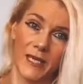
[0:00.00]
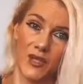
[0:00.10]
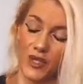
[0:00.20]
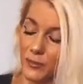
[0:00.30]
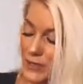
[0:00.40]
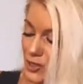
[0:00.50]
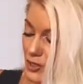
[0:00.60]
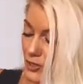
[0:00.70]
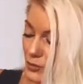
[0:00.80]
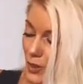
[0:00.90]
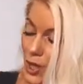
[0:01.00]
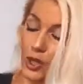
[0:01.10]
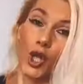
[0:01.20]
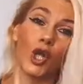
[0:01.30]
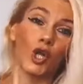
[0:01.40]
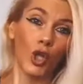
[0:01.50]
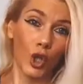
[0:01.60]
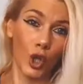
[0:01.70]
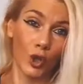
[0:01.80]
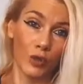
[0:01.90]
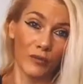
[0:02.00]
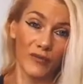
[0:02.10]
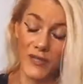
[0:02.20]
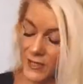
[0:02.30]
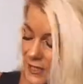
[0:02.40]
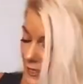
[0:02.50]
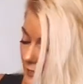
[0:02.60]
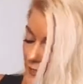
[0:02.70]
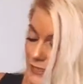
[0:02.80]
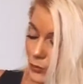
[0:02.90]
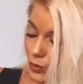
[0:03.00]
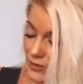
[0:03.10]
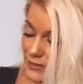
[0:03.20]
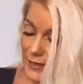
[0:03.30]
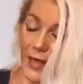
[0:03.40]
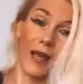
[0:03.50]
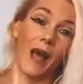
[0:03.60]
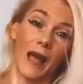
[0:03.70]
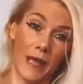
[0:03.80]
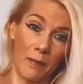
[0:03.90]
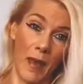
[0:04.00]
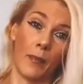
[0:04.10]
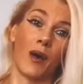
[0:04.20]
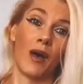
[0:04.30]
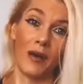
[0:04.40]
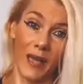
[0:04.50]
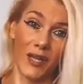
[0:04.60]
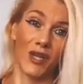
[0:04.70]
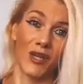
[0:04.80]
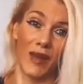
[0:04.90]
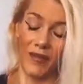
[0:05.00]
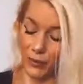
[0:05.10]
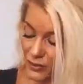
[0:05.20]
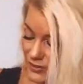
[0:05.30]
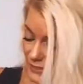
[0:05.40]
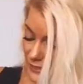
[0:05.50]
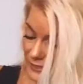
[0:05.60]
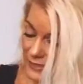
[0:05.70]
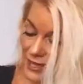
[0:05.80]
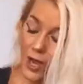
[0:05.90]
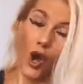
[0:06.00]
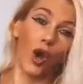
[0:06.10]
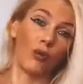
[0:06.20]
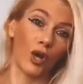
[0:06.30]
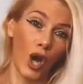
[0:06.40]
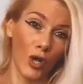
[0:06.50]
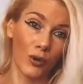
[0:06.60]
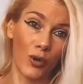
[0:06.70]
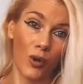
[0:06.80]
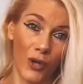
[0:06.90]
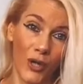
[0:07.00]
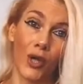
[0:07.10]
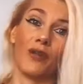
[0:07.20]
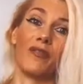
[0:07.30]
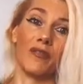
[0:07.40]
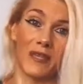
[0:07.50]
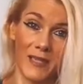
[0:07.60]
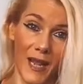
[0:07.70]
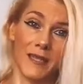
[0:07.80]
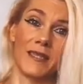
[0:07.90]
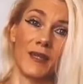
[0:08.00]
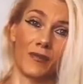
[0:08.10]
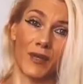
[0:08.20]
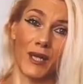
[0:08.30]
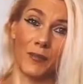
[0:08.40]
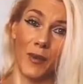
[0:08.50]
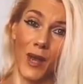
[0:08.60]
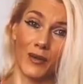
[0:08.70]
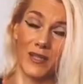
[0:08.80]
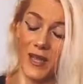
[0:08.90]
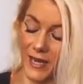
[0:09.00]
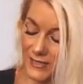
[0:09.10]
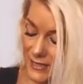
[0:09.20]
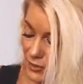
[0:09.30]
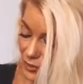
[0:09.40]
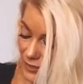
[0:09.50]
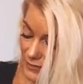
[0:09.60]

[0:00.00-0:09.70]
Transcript: as just mentioned as well. Cloves, easy one to get. Cayenne pepper, again, you can have that one daily. Oregano oil, fantastic for killing parasites, natural